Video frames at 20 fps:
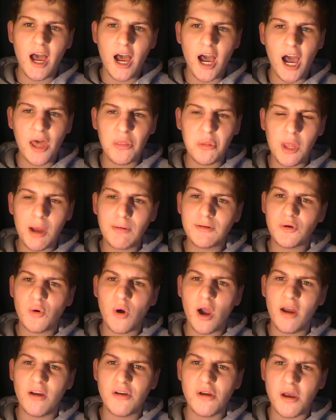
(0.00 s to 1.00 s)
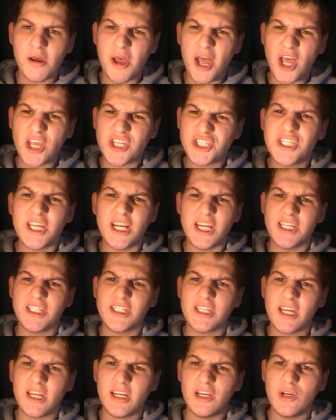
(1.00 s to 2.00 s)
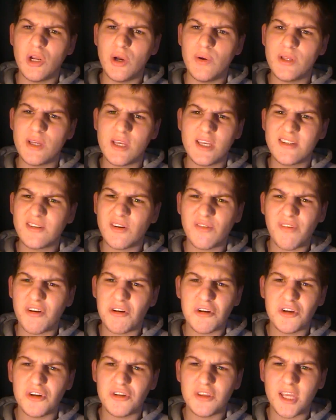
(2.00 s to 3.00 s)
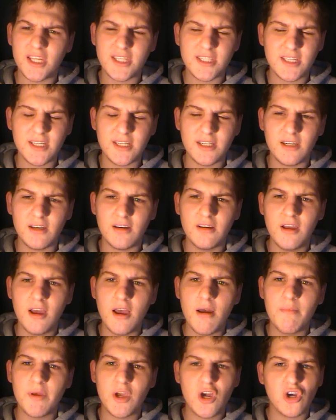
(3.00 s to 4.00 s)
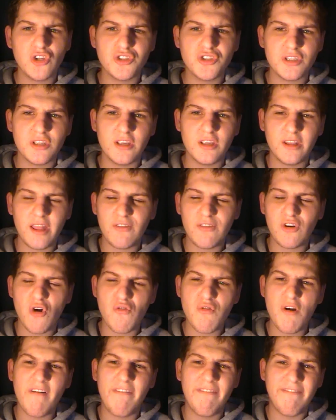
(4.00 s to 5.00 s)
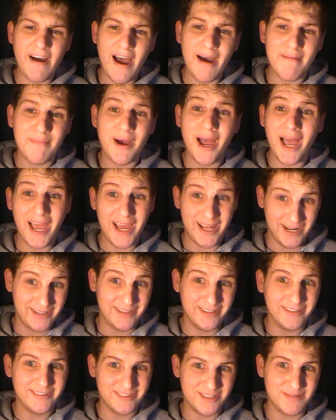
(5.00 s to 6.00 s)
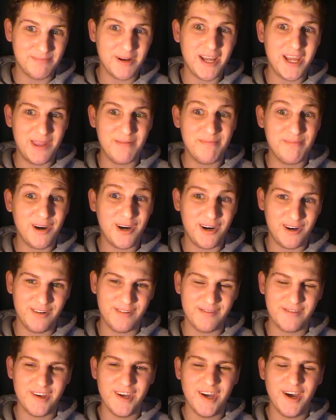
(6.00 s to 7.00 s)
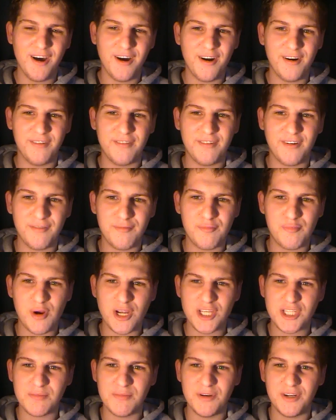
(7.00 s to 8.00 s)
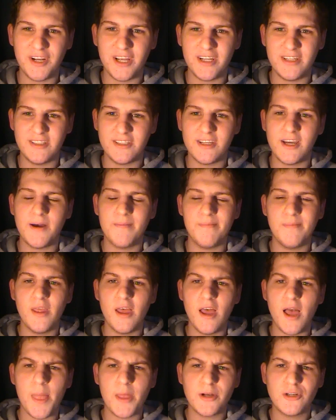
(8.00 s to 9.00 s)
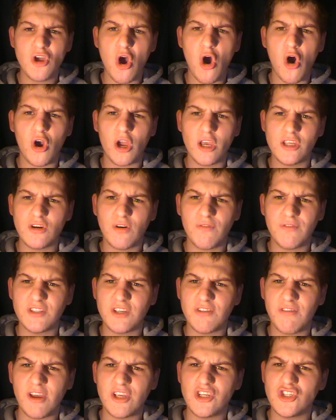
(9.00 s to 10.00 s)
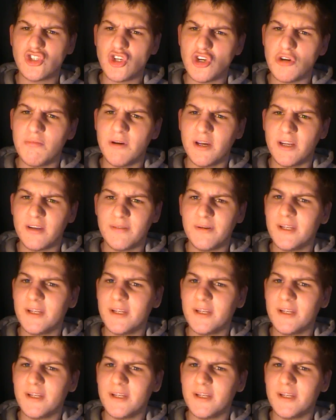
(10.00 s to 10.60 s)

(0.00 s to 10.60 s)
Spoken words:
I thought that was quite a silly scene, you know. It's not very good, that scene. Because they've got a real fat man to play the part of Pressman. And the dog is obviously very stupid.